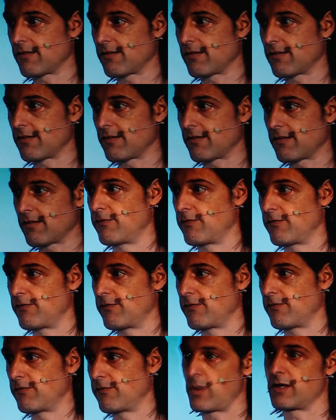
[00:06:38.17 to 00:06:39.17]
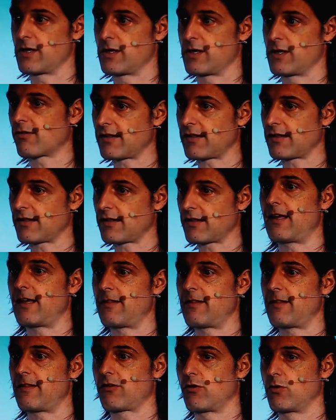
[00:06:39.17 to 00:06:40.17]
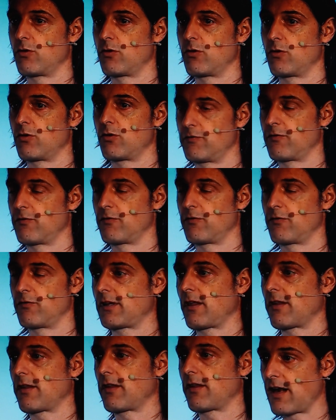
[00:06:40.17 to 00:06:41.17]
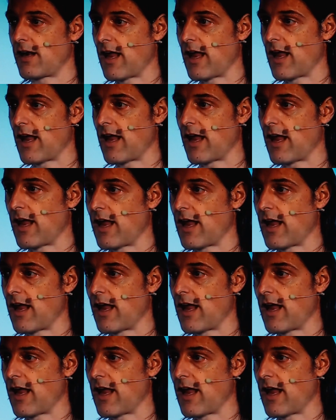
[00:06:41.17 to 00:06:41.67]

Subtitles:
kind of, when you study at this university, the class